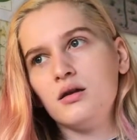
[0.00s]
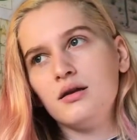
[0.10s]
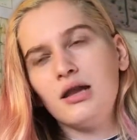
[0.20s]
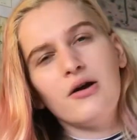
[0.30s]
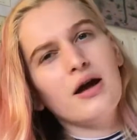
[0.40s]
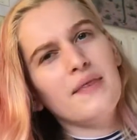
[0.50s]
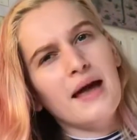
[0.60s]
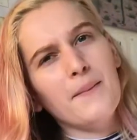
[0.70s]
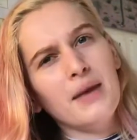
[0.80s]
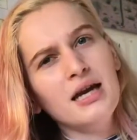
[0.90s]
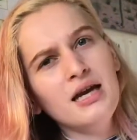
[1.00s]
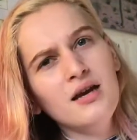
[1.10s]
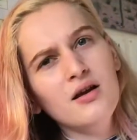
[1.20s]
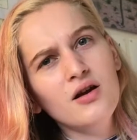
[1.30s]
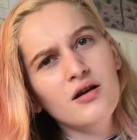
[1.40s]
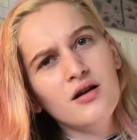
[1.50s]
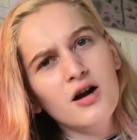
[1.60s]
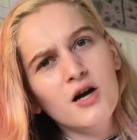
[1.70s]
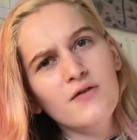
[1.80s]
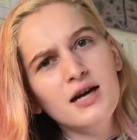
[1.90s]
there aren't that many
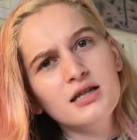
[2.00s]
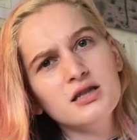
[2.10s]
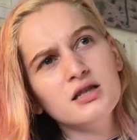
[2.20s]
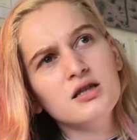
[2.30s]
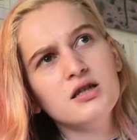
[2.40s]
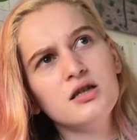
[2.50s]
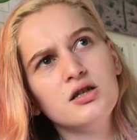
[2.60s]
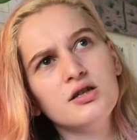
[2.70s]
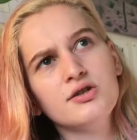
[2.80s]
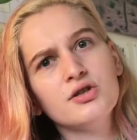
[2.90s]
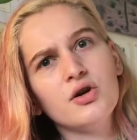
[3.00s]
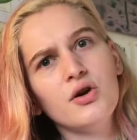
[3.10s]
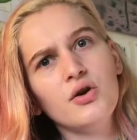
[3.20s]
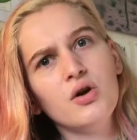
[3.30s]
of us, so